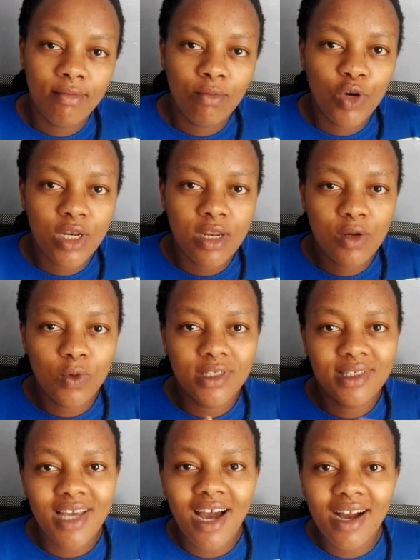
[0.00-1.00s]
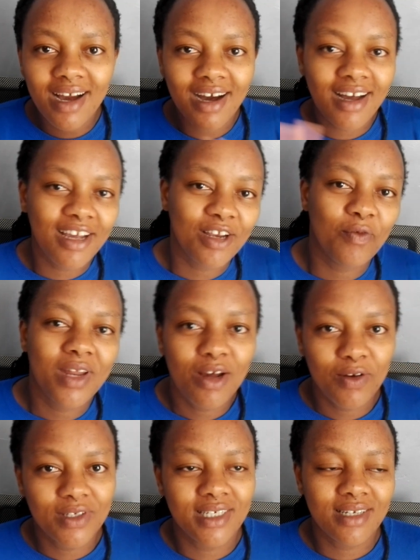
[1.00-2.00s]
when I was younger and when
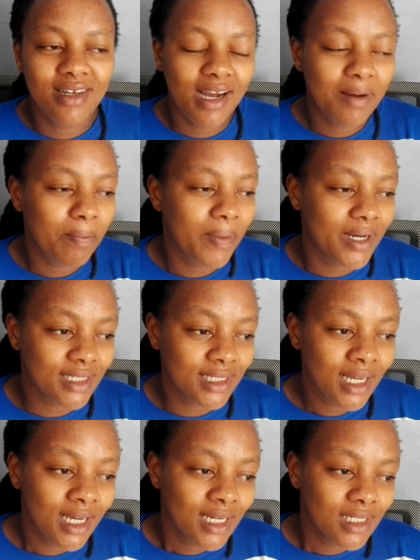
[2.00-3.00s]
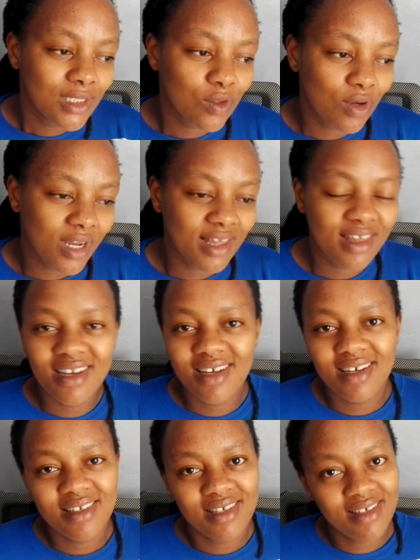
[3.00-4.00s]
I was in campus. So I
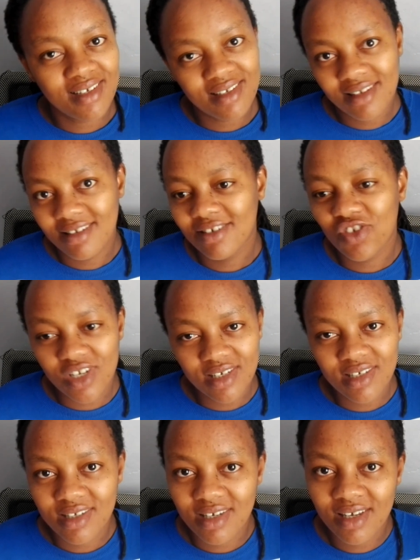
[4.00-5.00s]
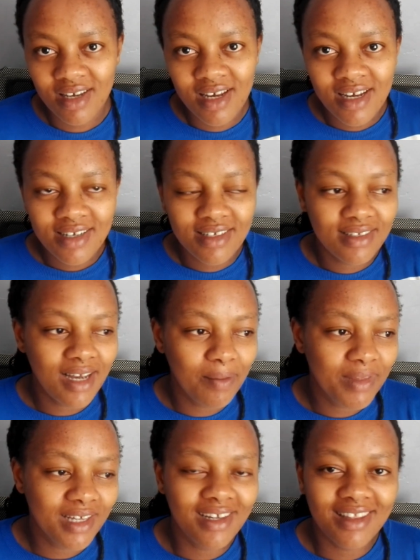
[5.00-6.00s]
think it's just
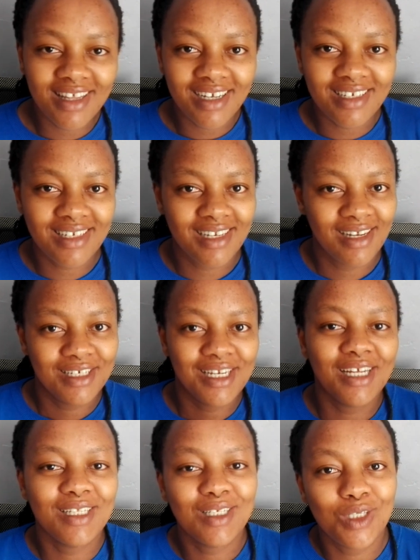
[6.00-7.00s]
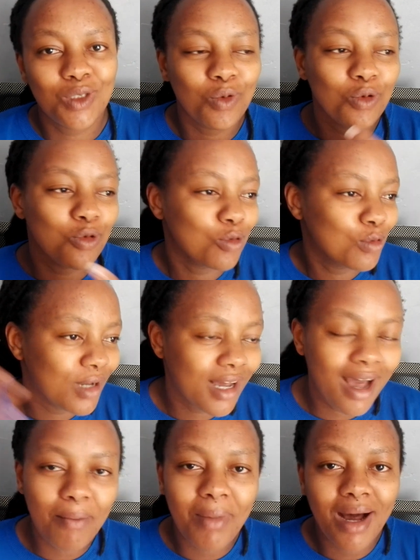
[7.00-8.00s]
something that tends to
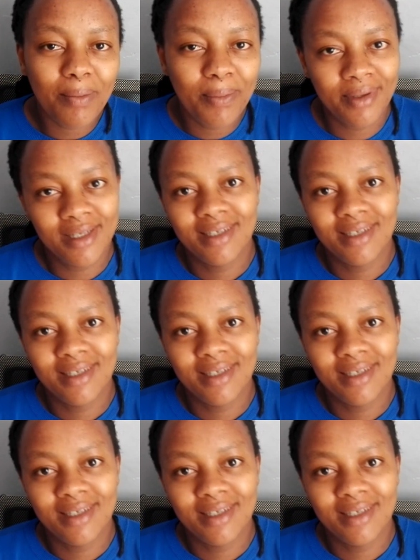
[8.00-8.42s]
come up